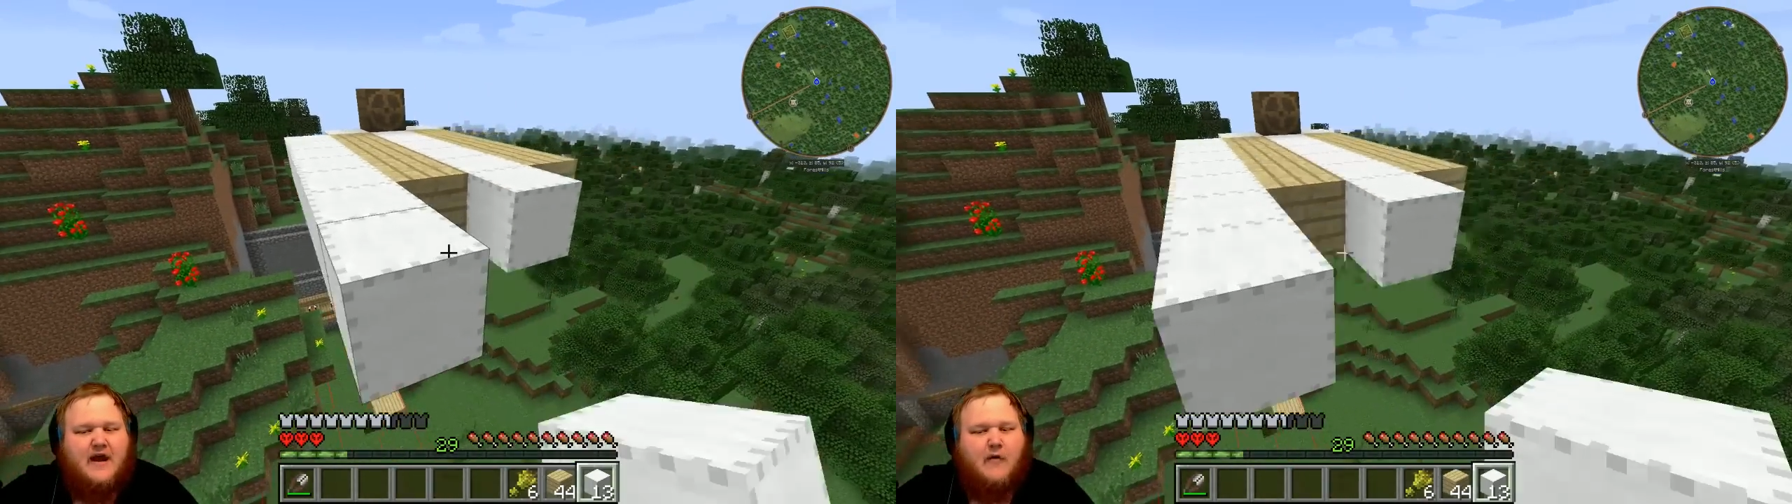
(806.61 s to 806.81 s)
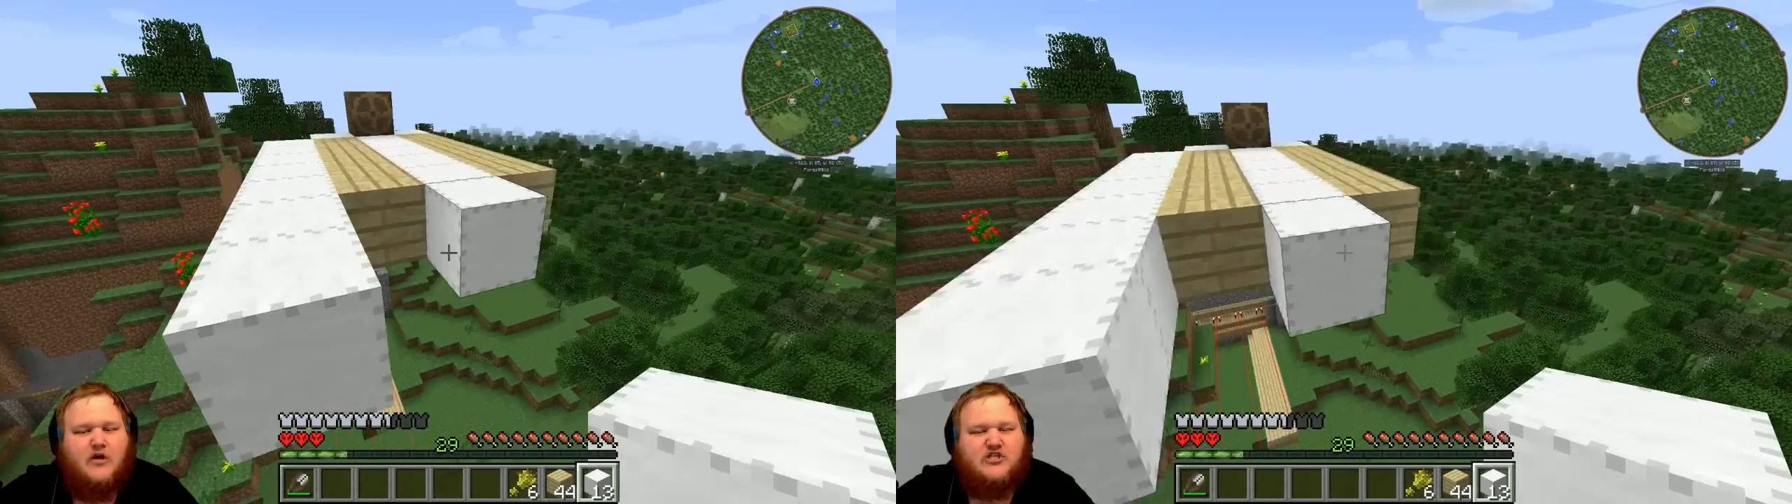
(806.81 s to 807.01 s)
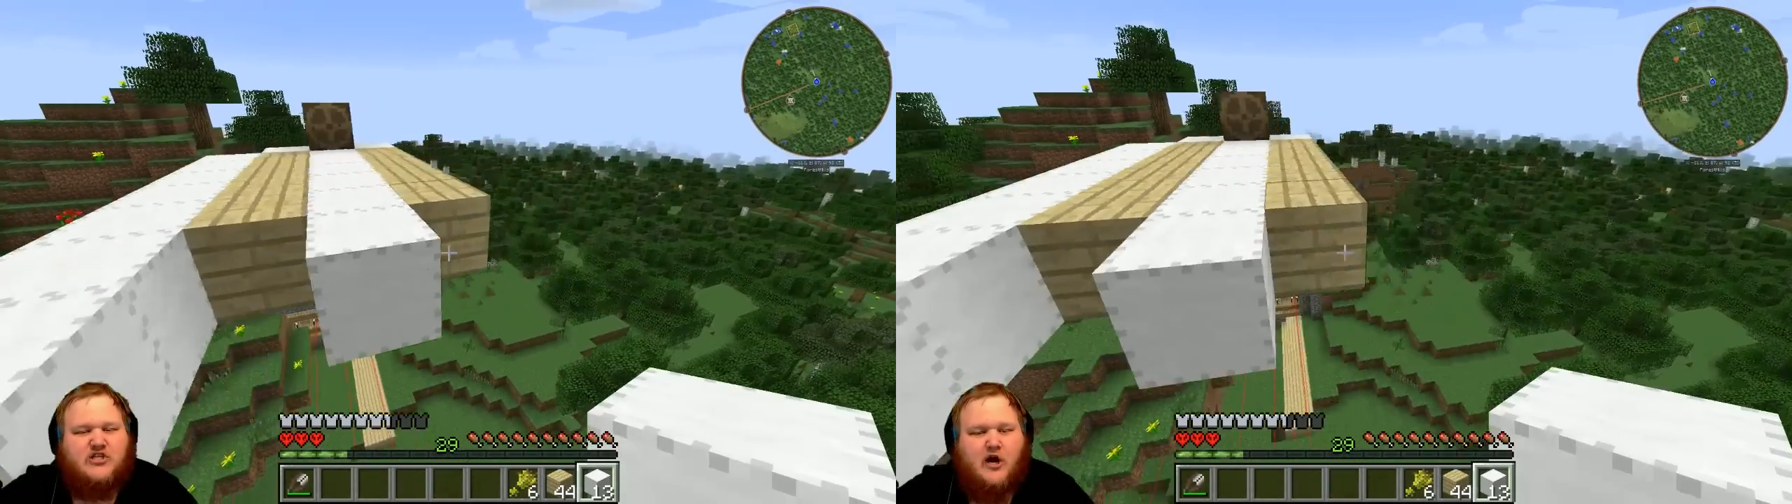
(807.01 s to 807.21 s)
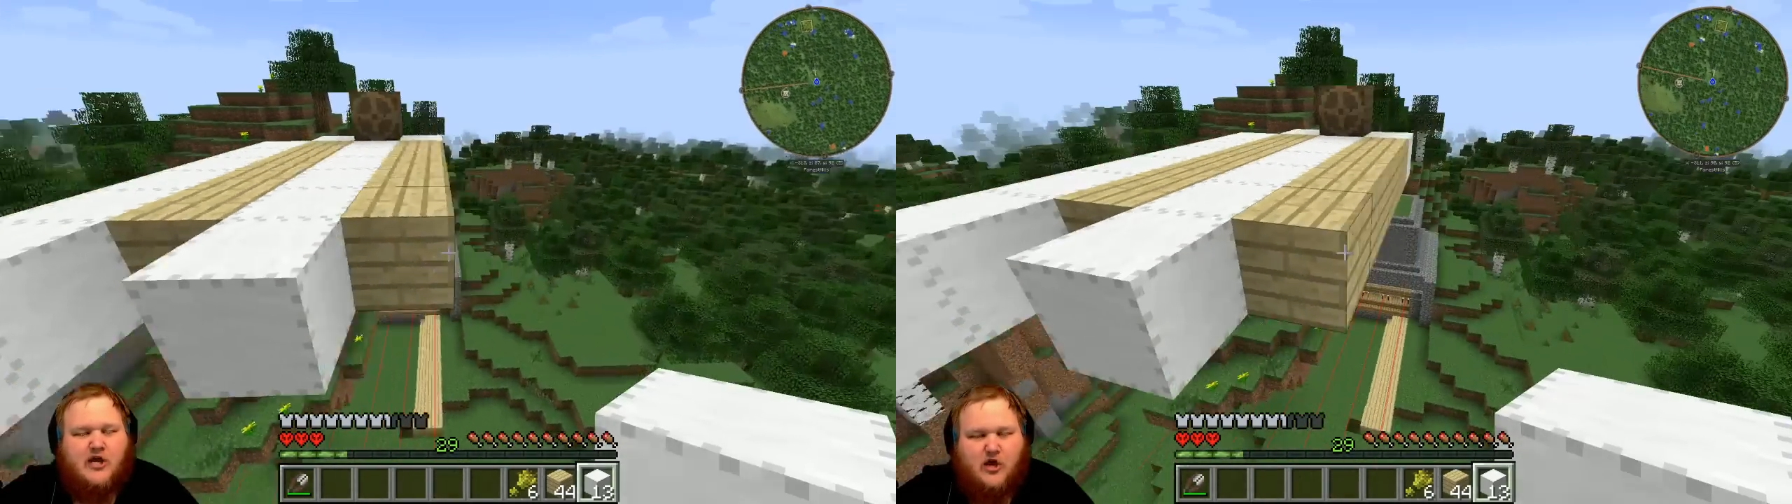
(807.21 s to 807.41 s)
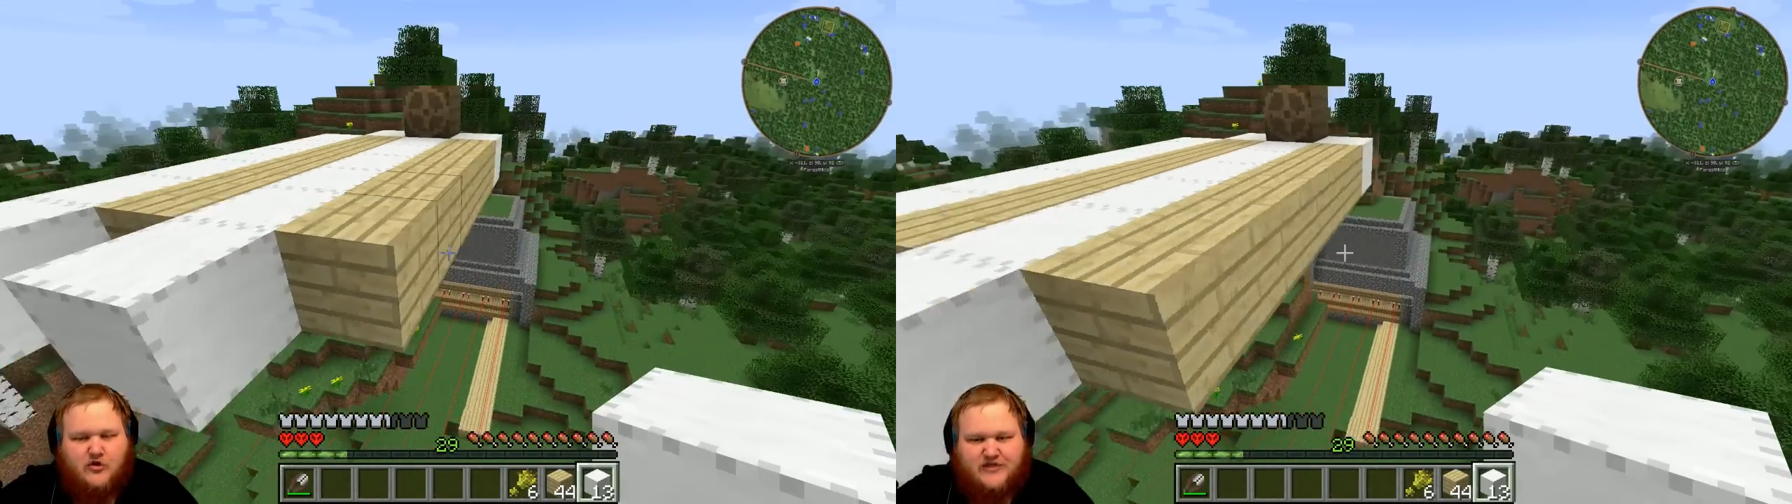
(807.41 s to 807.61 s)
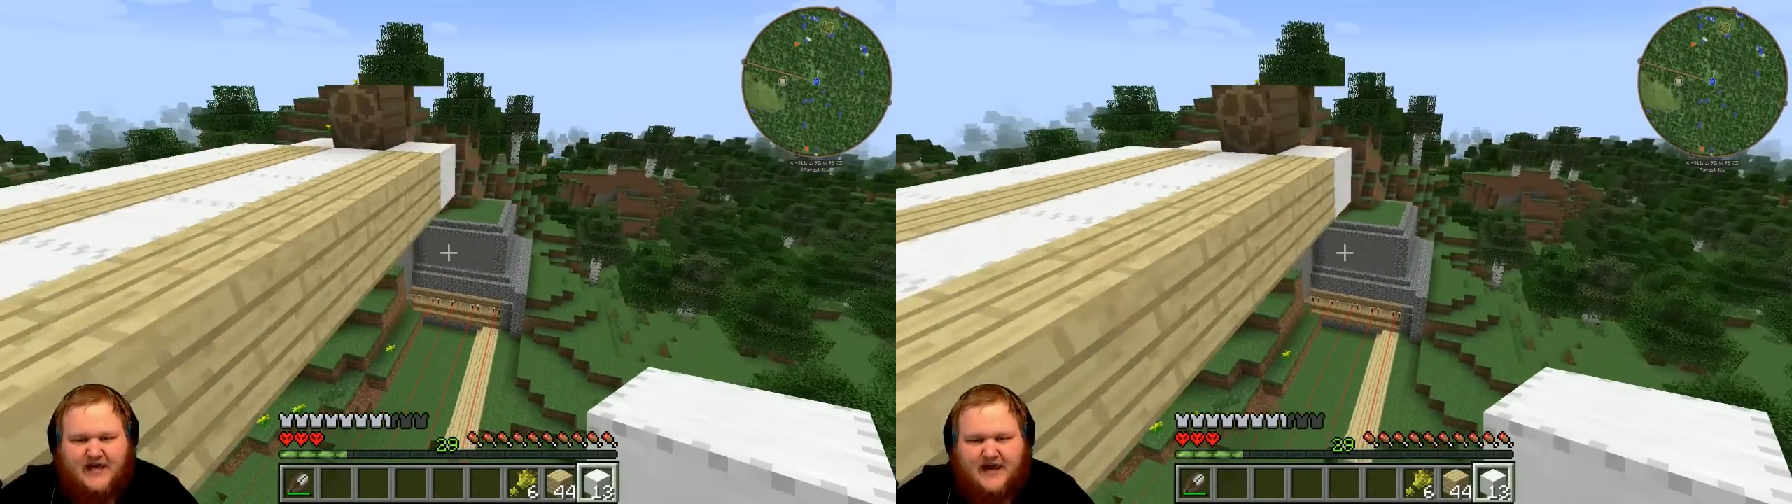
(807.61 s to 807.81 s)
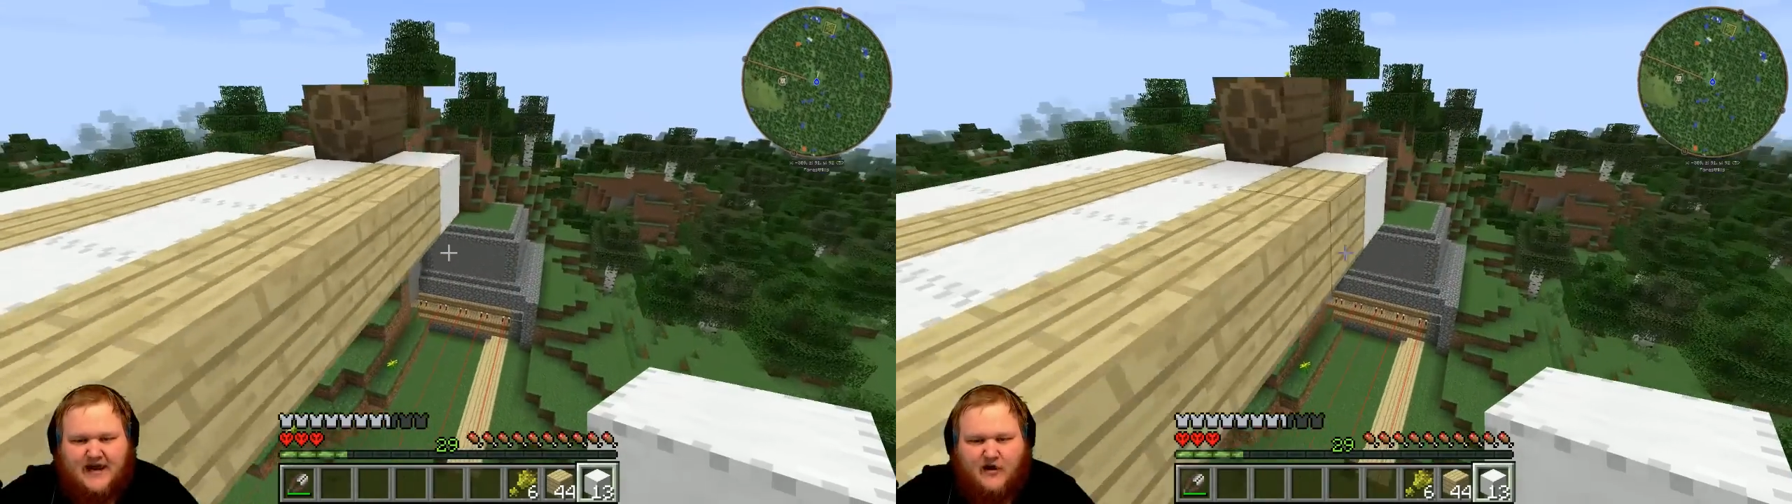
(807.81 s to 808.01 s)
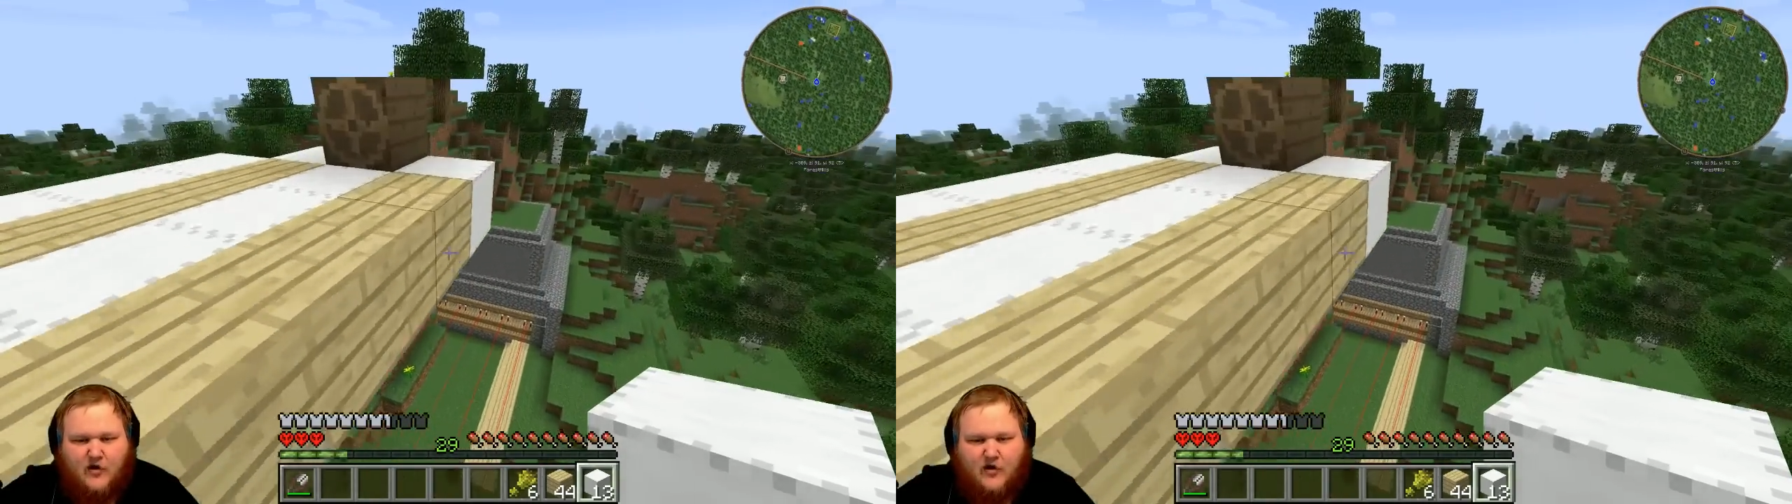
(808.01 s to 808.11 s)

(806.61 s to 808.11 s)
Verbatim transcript: I want to start using it. I